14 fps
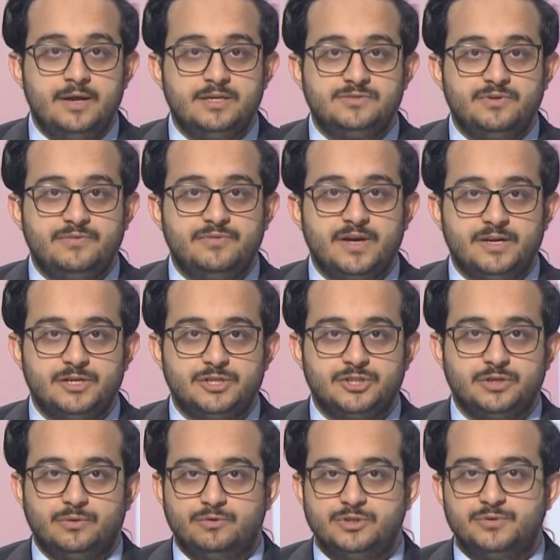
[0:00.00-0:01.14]
in its fifth
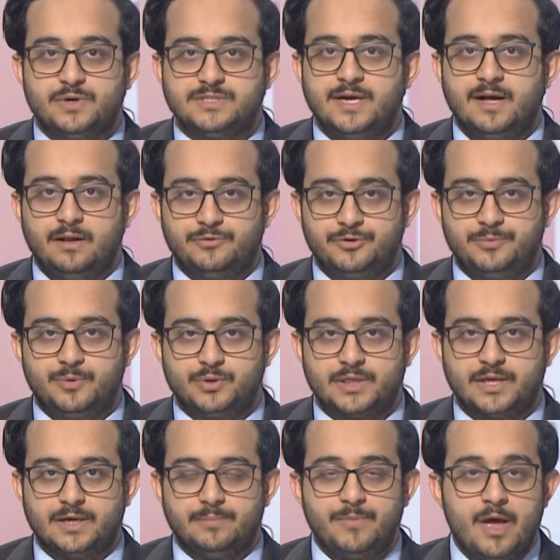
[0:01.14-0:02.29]
edition, which was held
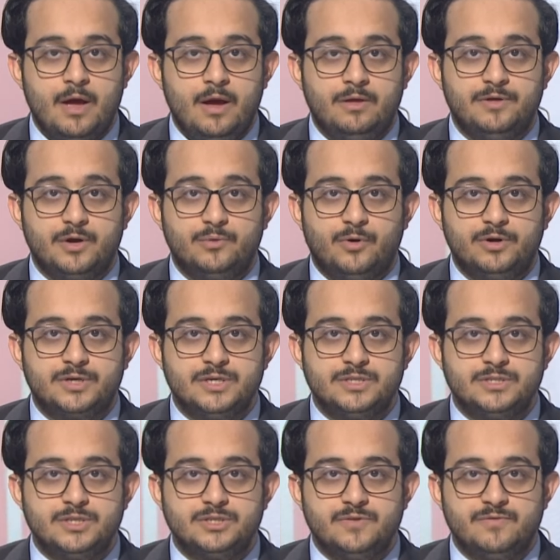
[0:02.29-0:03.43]
remotely. The award
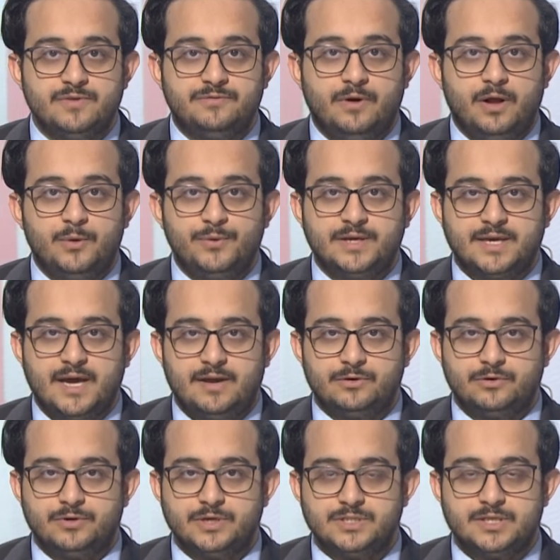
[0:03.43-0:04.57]
consists of the following
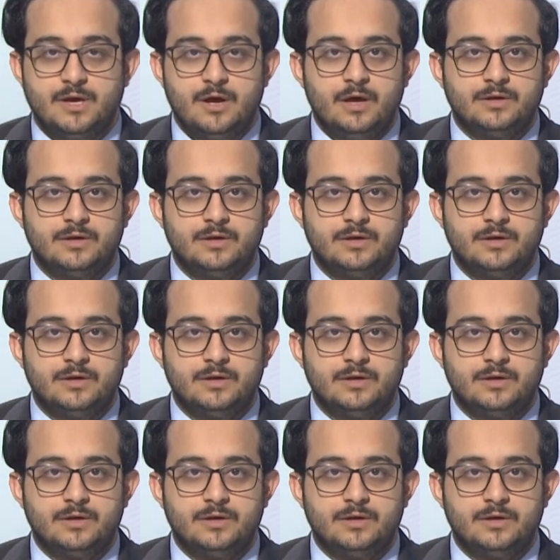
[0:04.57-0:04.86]
categories: